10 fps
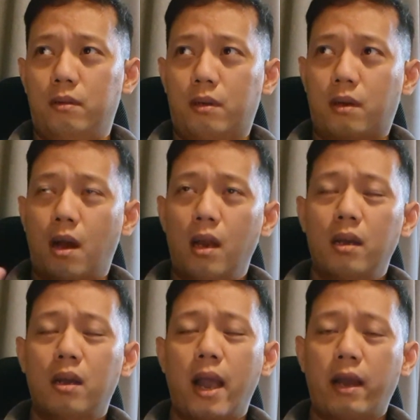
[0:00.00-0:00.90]
the
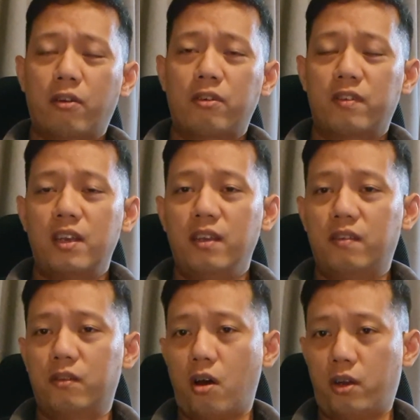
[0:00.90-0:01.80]
color accuracy
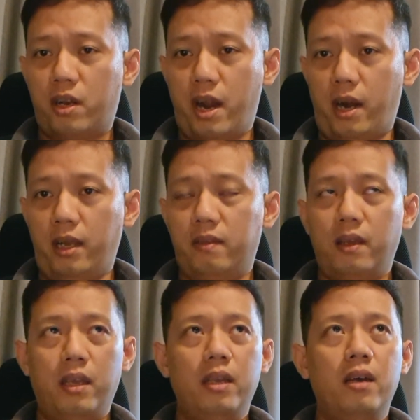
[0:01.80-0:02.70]
is not there. It's
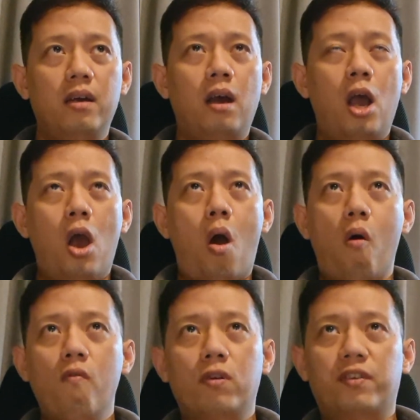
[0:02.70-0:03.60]
either
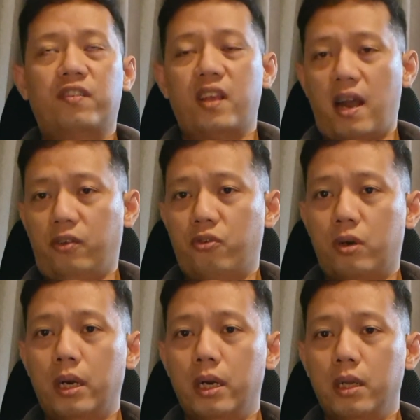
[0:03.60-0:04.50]

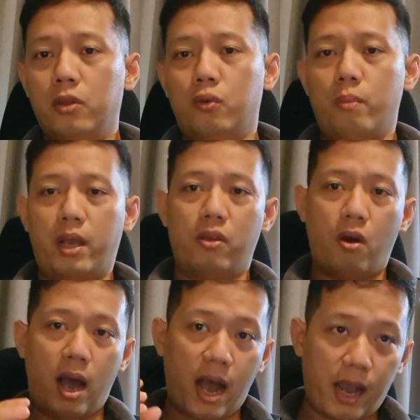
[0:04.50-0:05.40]
oversaturated to make
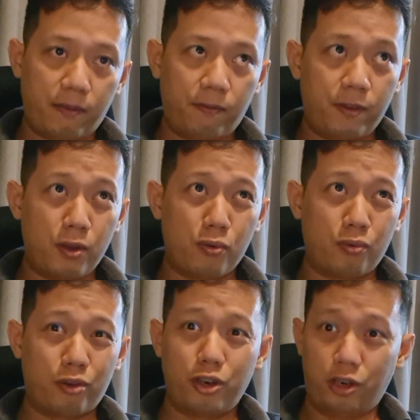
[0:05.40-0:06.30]
your eye
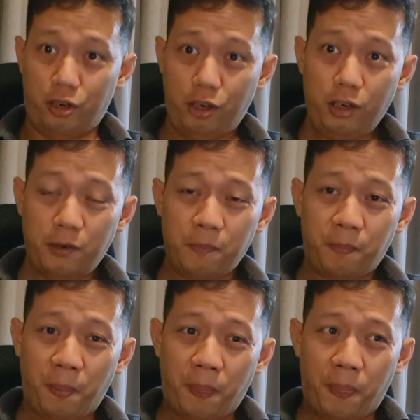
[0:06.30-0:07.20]
feel good,
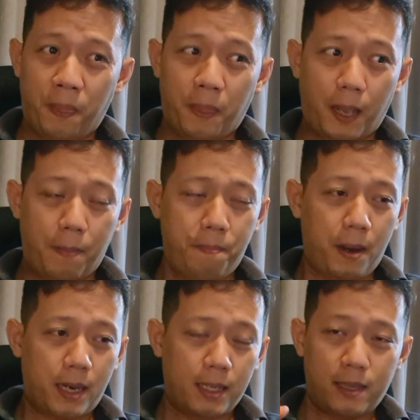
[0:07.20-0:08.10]

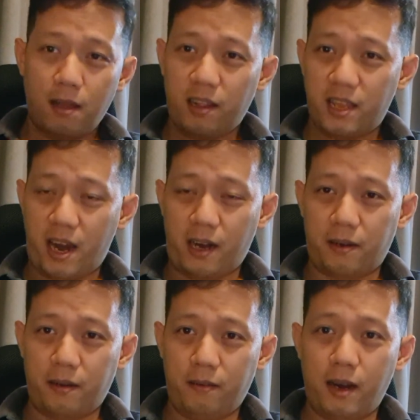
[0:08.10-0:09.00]
but it's not there,
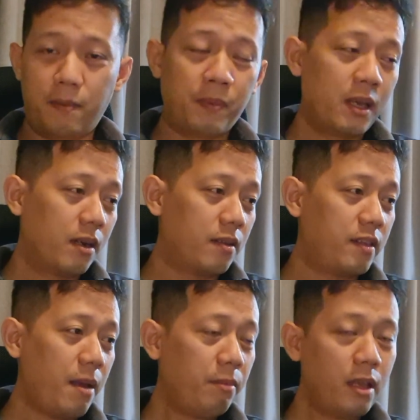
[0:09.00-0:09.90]
right? The
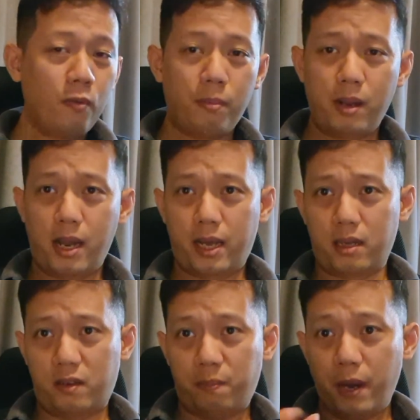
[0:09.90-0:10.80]
same thing with the, like
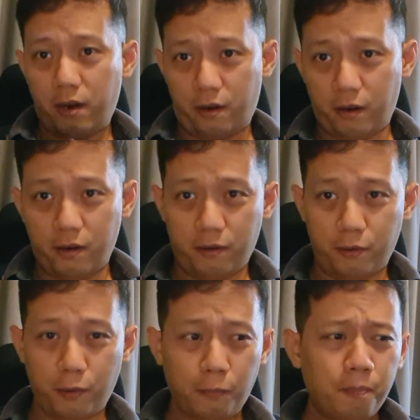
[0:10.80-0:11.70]
a speaker,
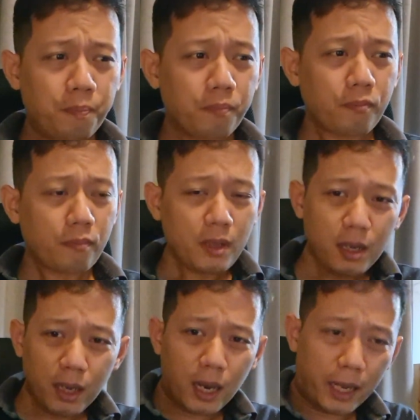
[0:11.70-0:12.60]
you know,
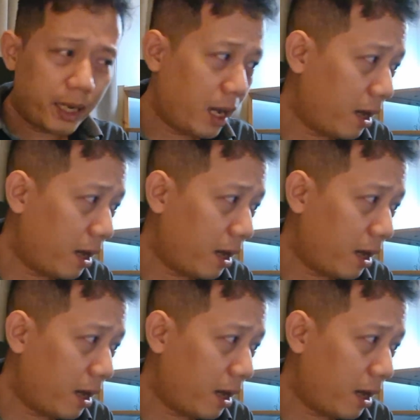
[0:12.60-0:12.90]
like